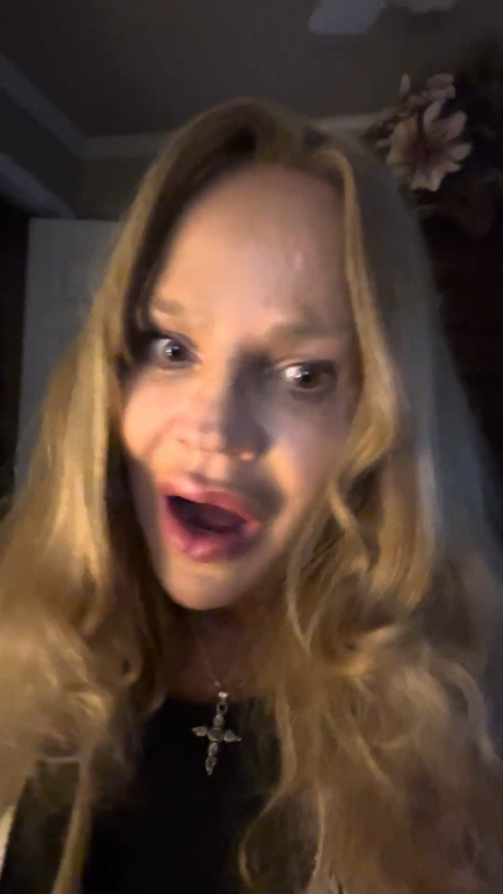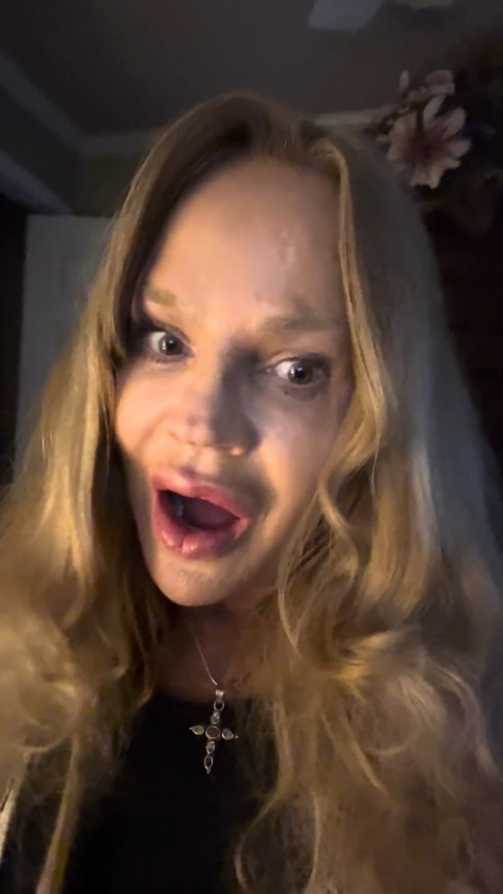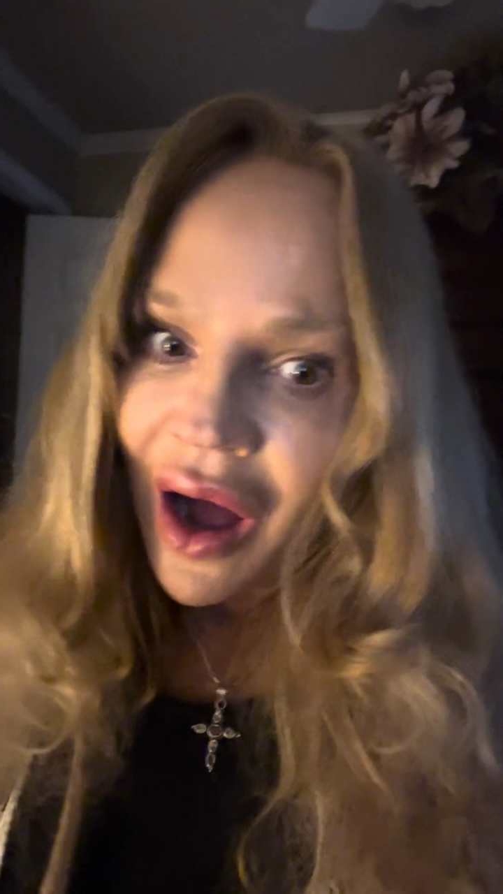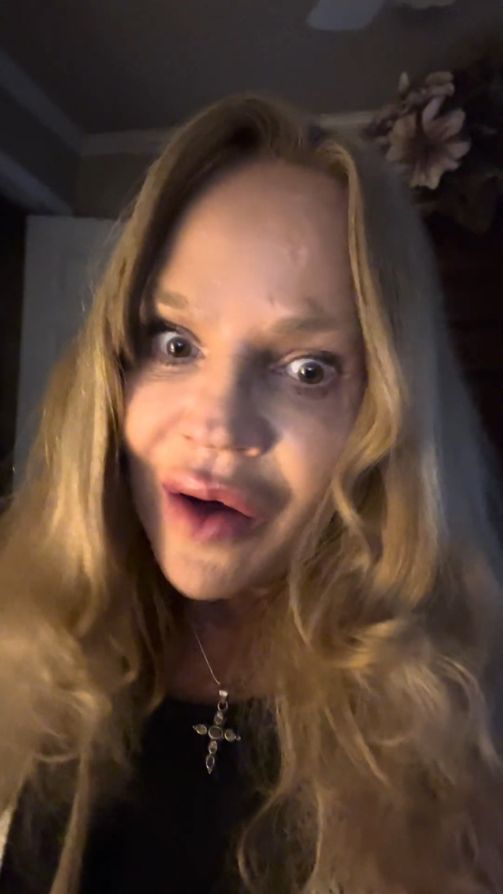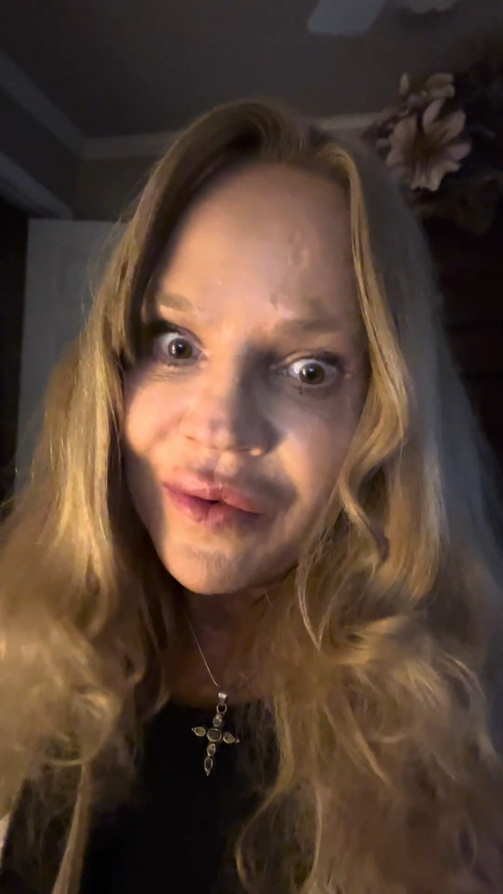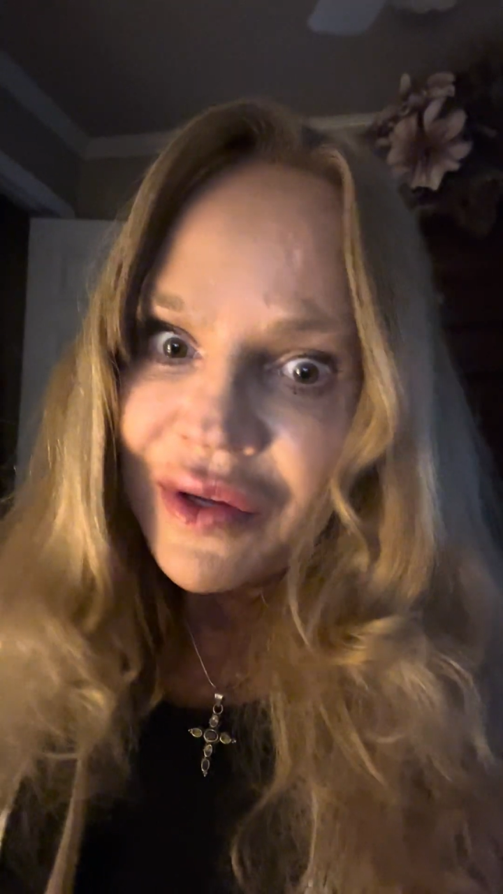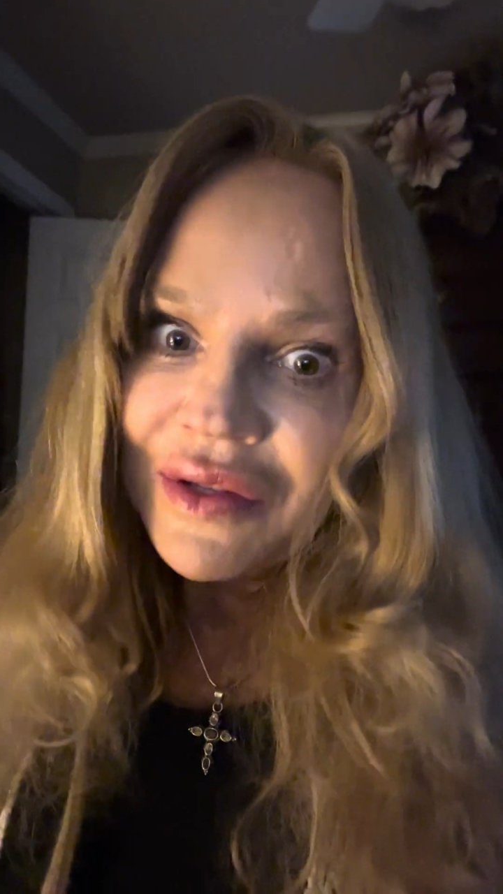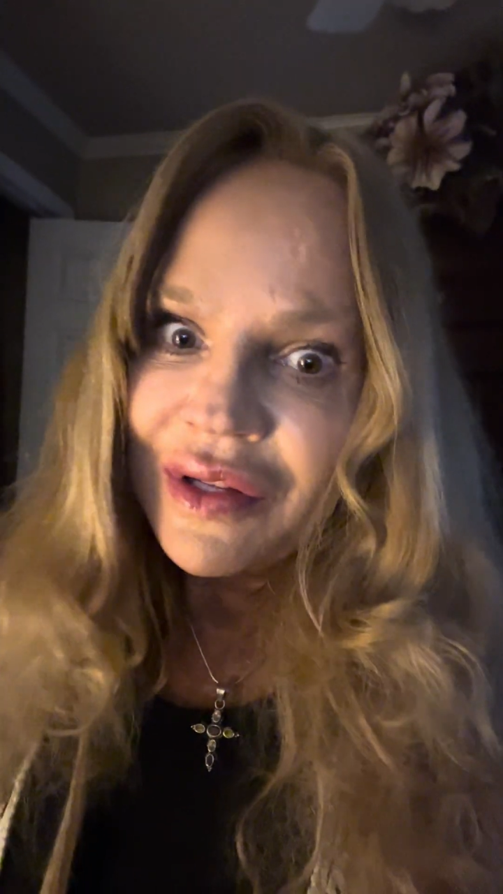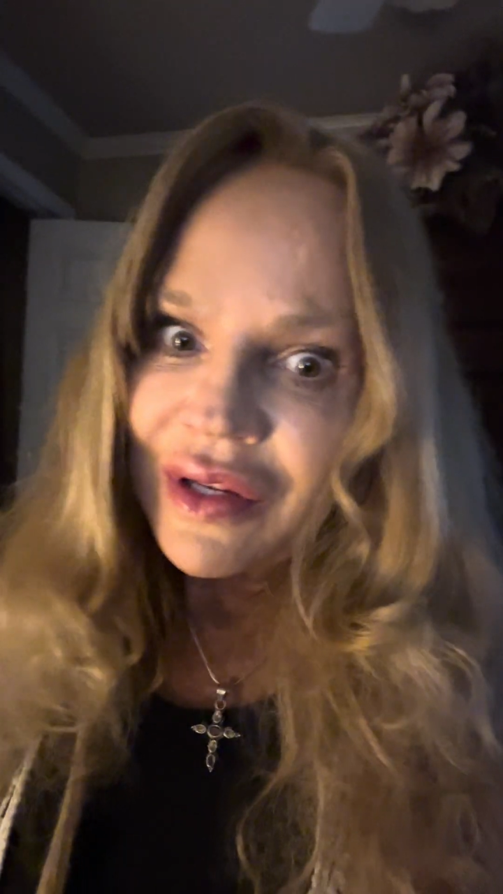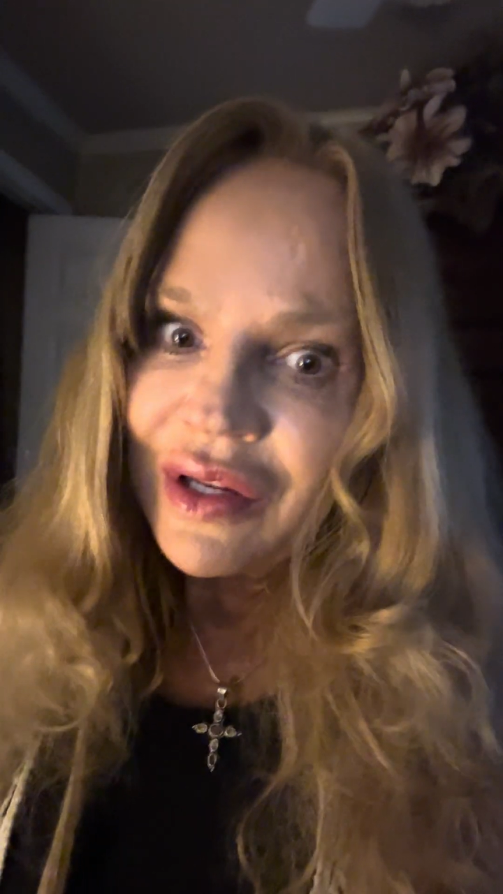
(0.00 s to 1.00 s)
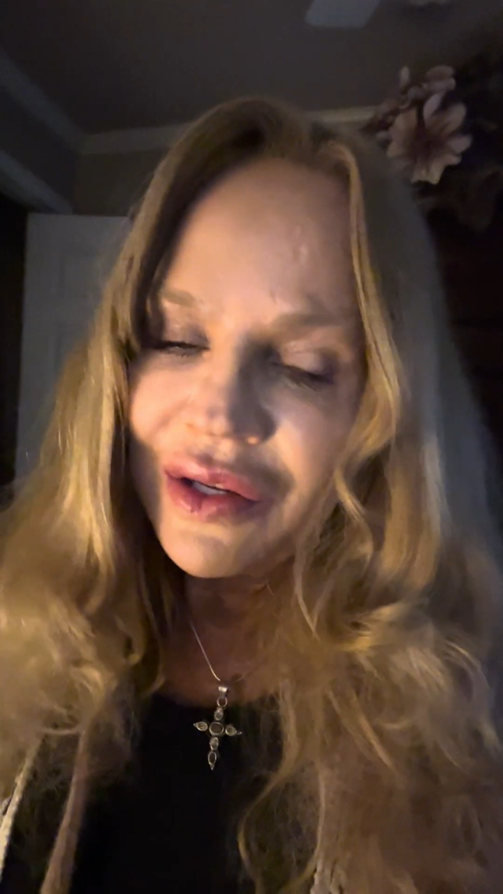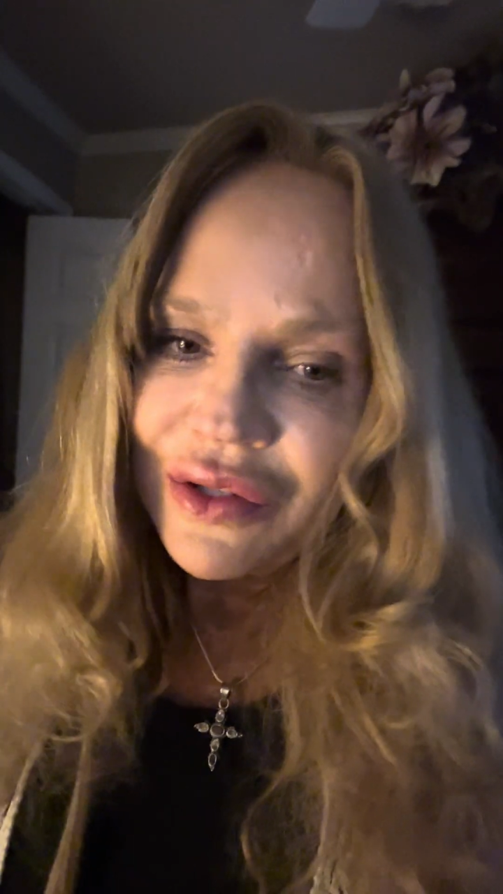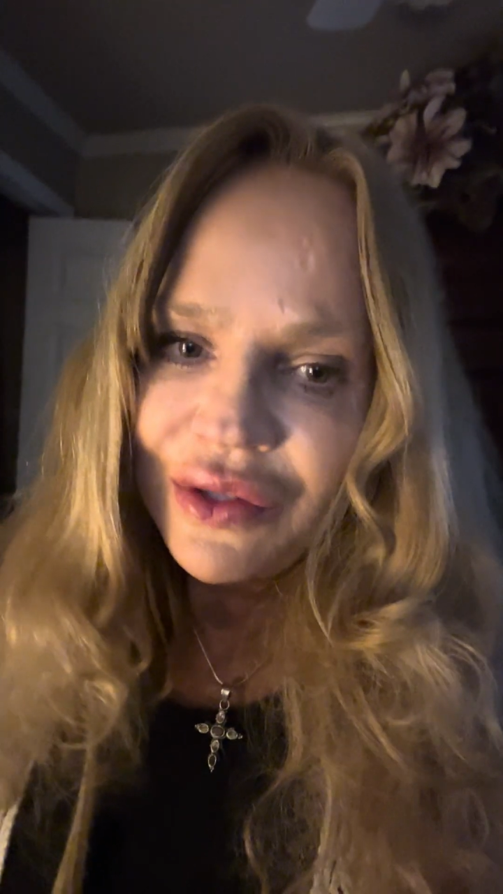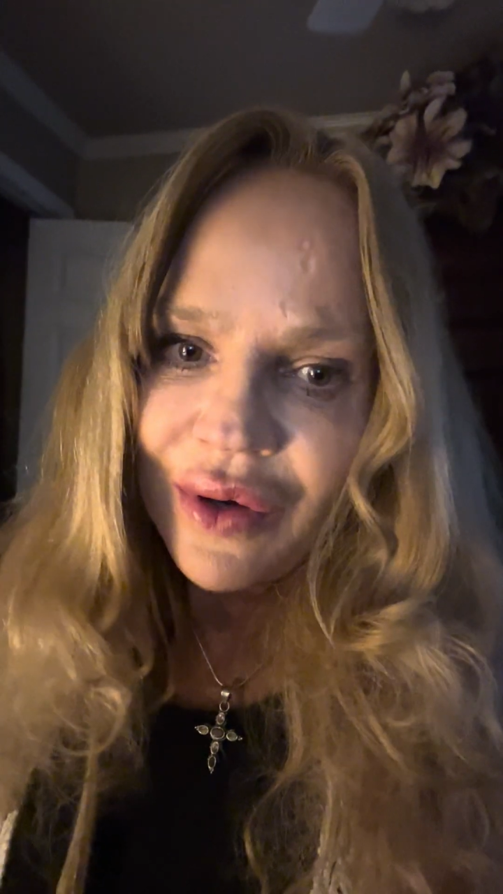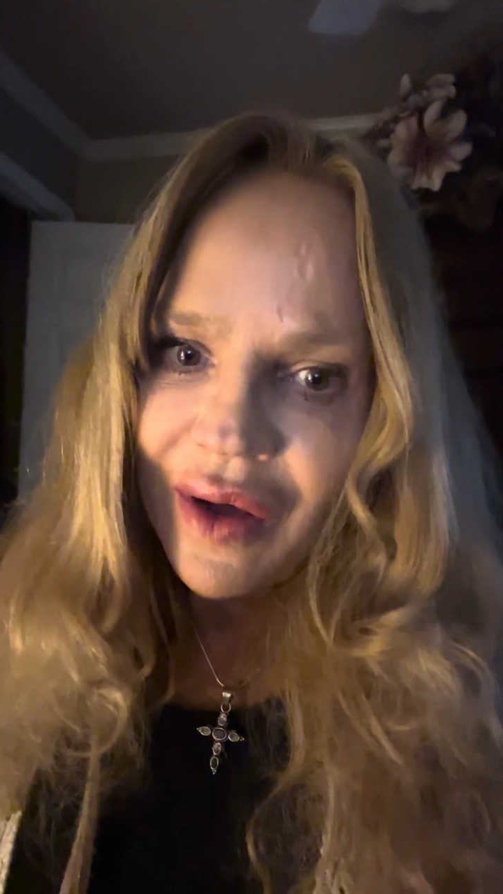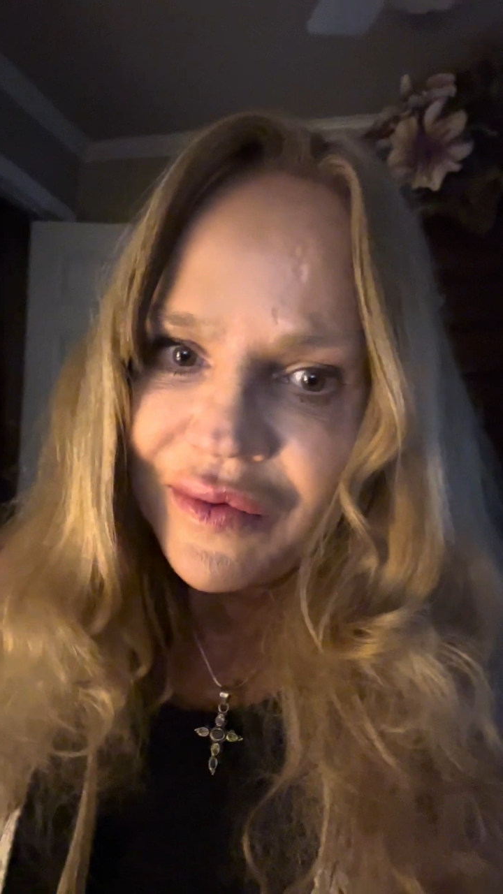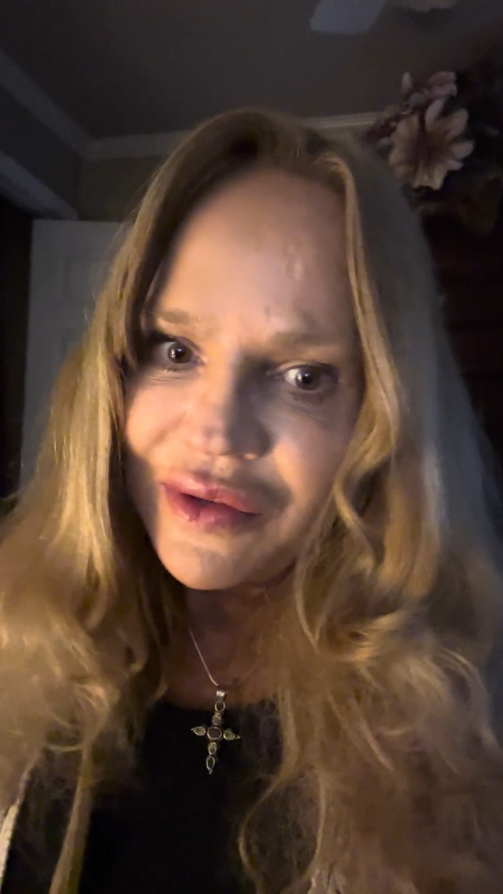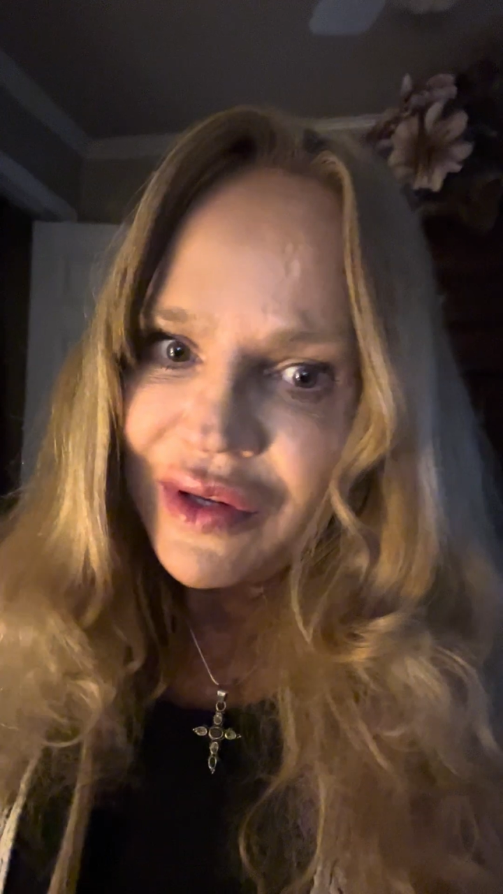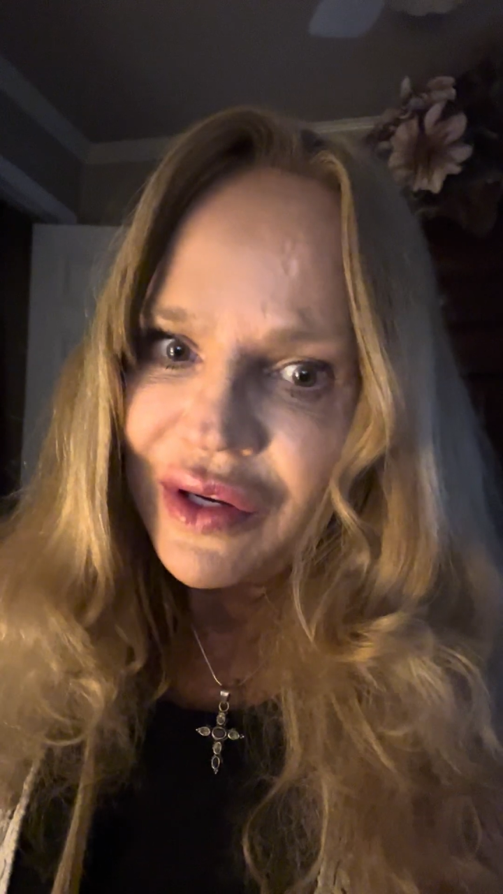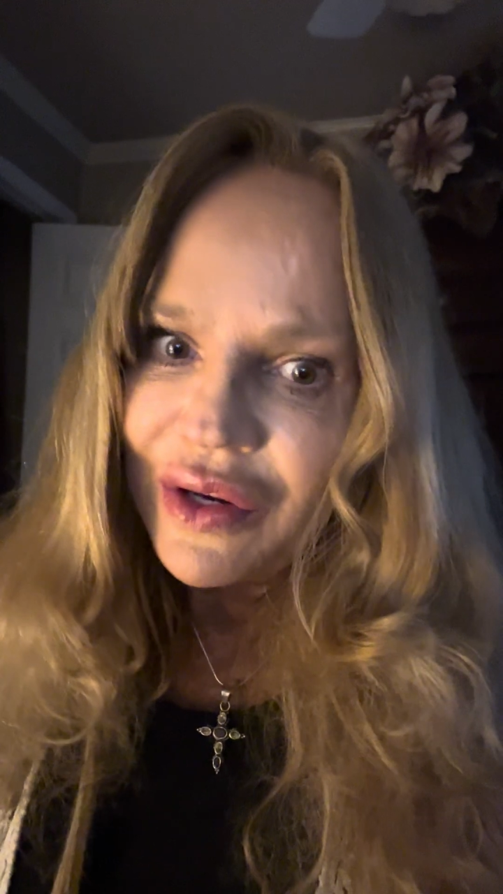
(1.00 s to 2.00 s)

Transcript: obviously, because you have seen